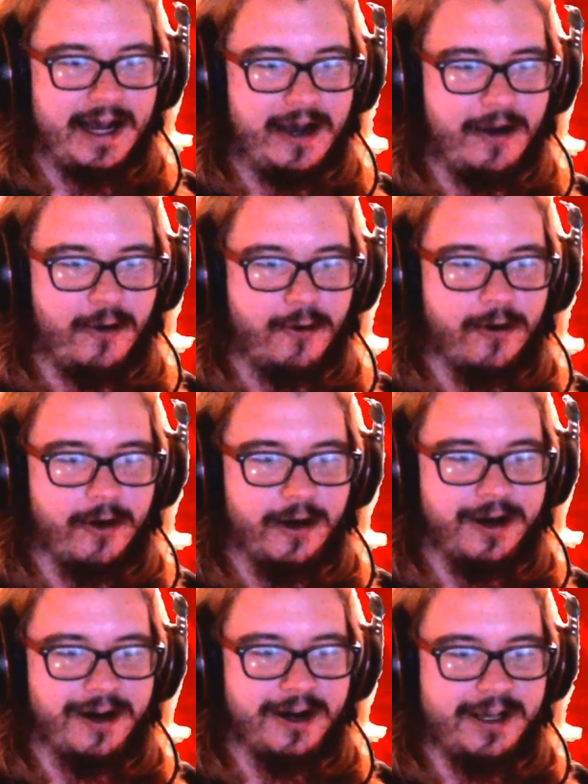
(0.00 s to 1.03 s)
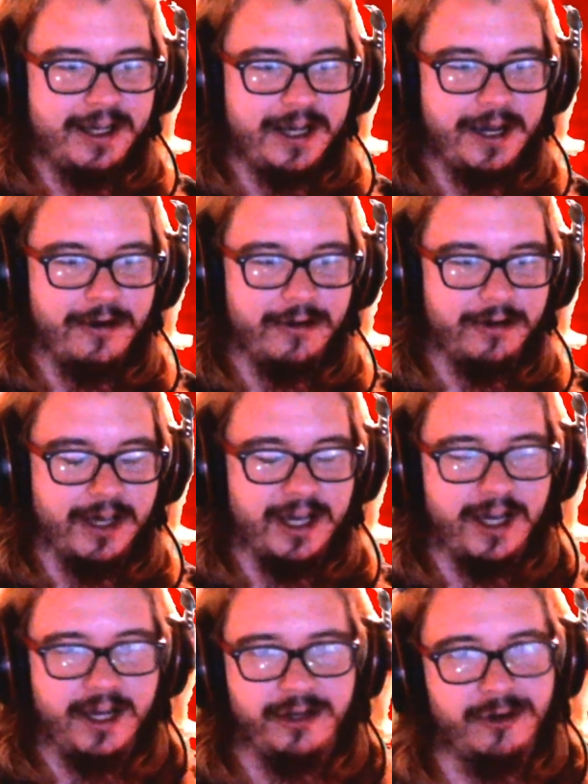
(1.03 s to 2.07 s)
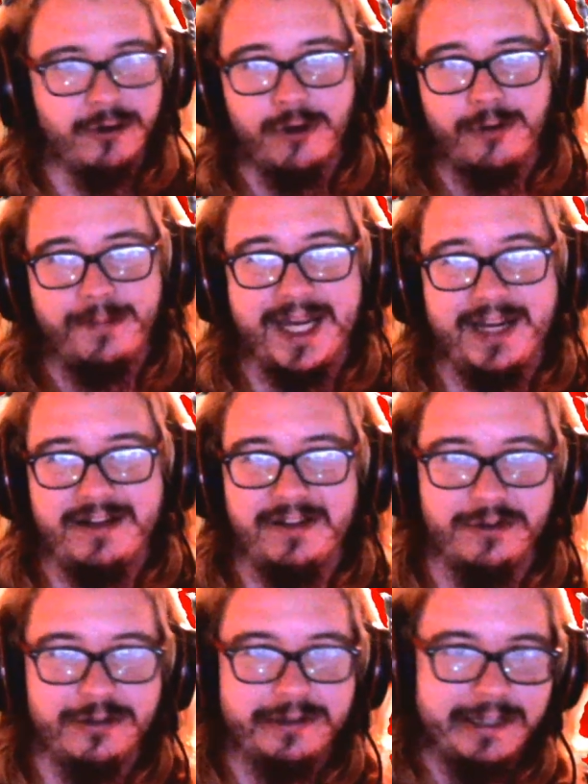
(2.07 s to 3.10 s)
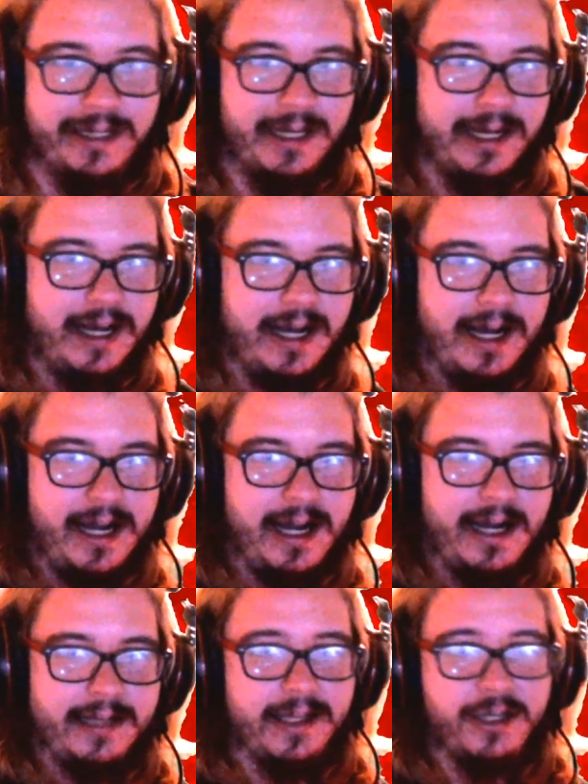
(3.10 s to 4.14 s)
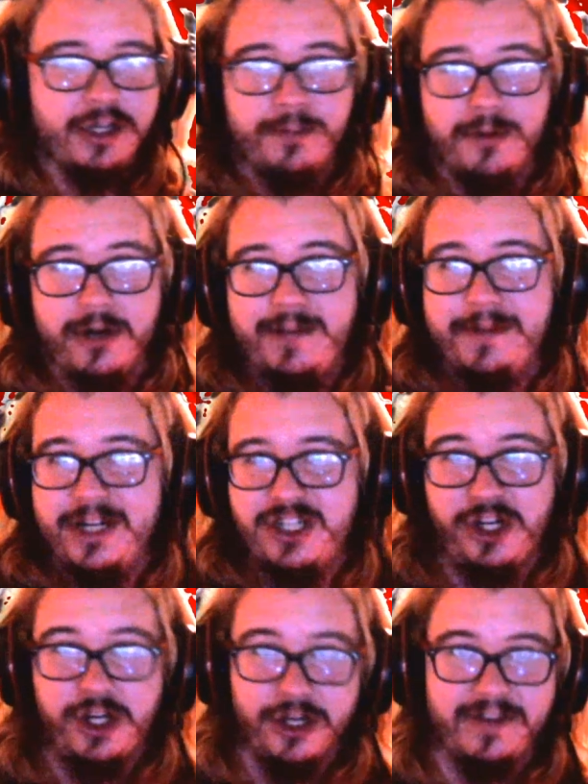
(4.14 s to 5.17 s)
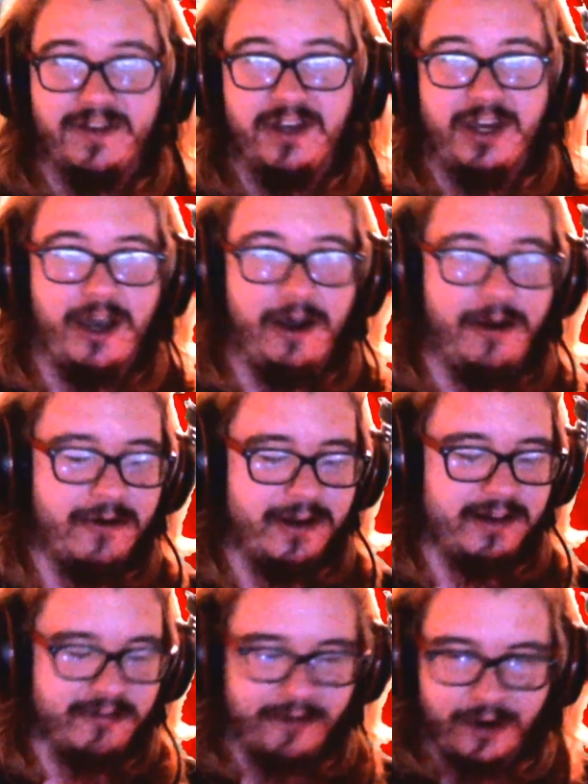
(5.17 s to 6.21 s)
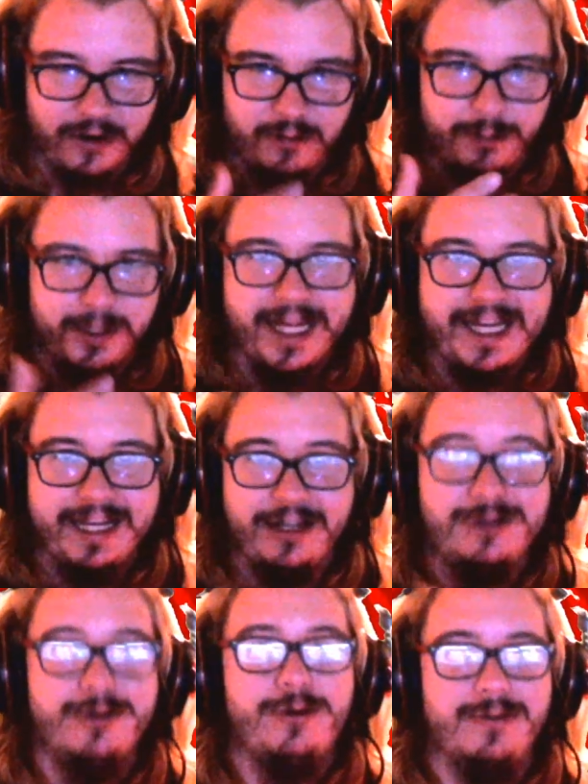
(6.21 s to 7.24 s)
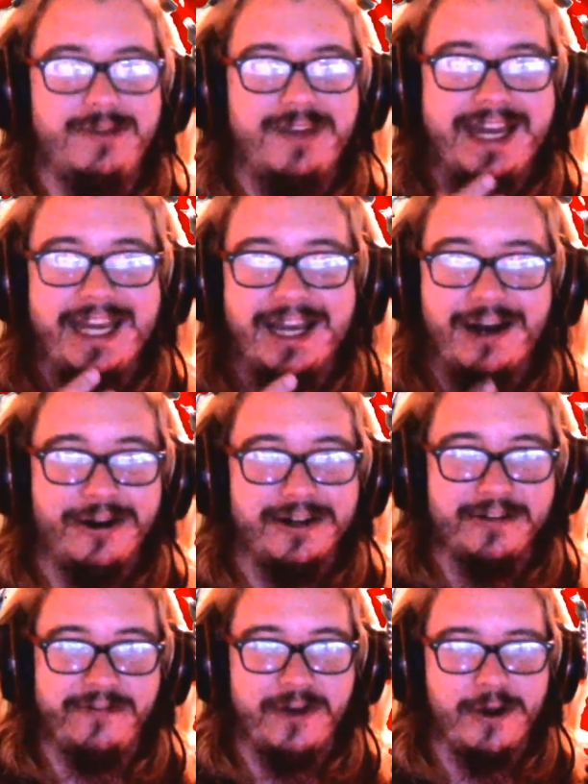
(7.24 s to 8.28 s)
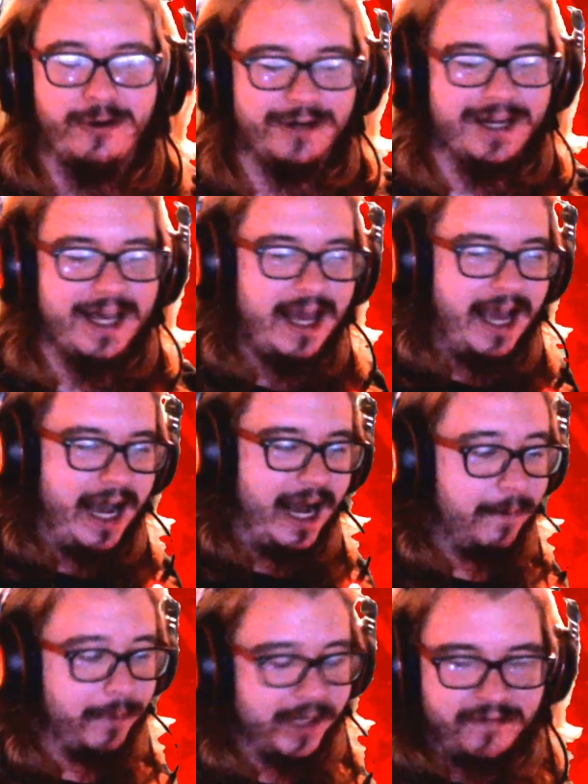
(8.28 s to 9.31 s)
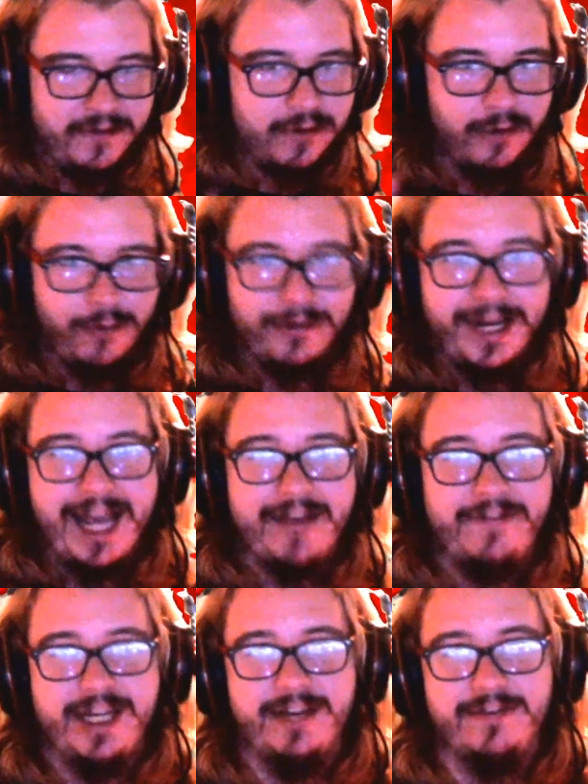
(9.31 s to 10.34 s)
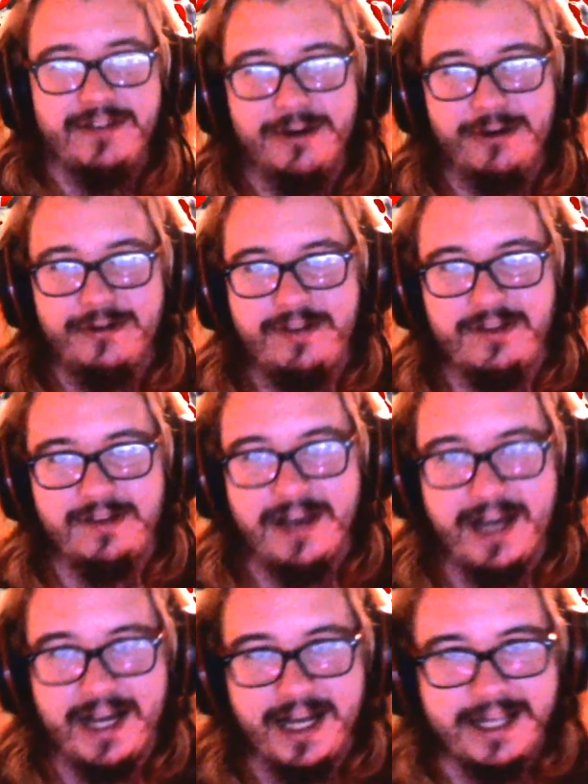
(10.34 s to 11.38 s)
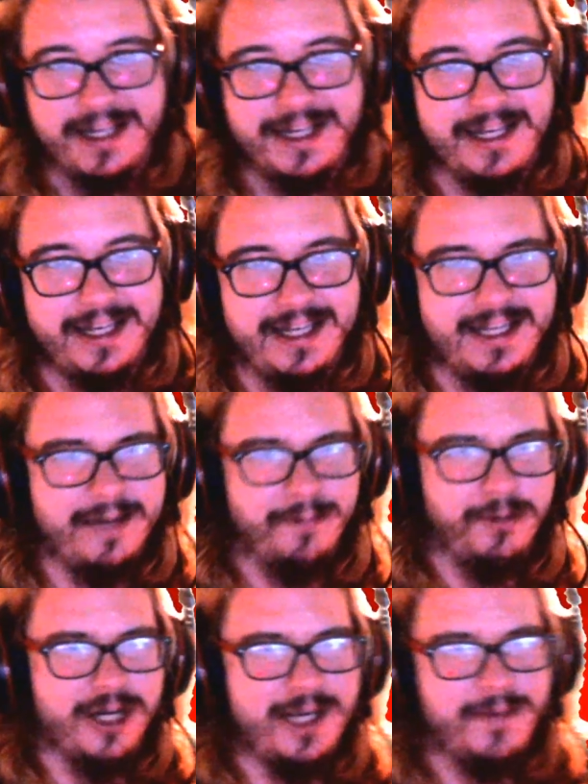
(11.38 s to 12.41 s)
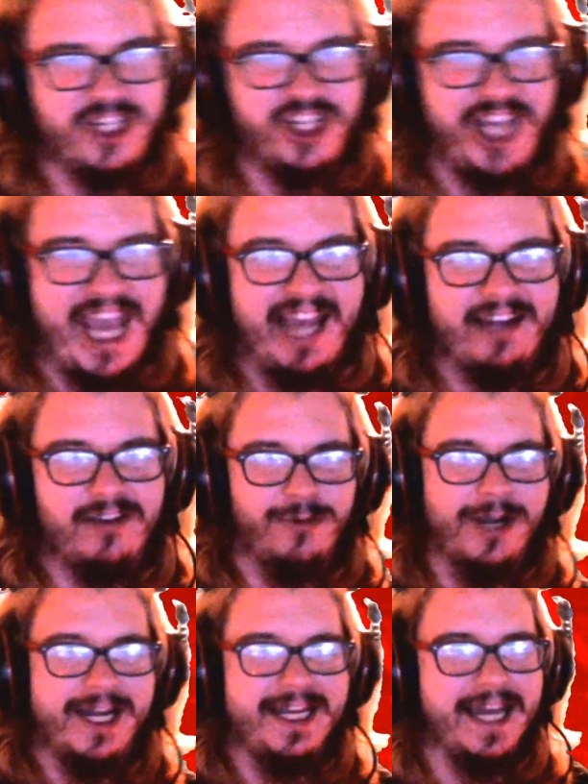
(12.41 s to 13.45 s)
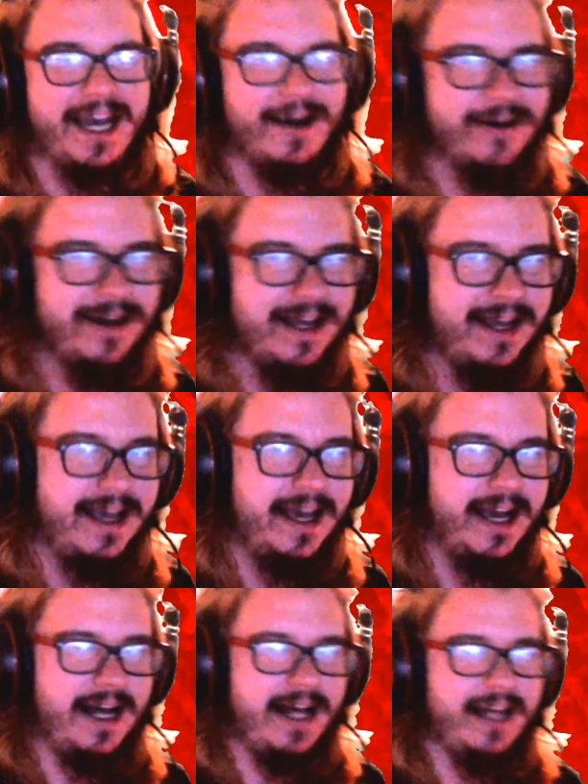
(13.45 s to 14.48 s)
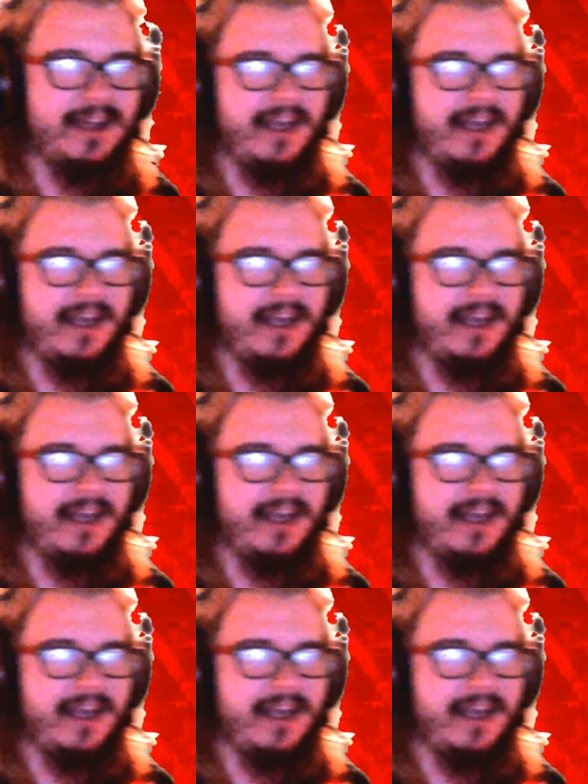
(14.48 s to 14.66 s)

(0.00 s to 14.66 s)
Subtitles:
or Google Pixel, then you're pretty much good to go as far as playing Google Stadia on a phone. But if you don't have any of those, you pretty much can't right now. They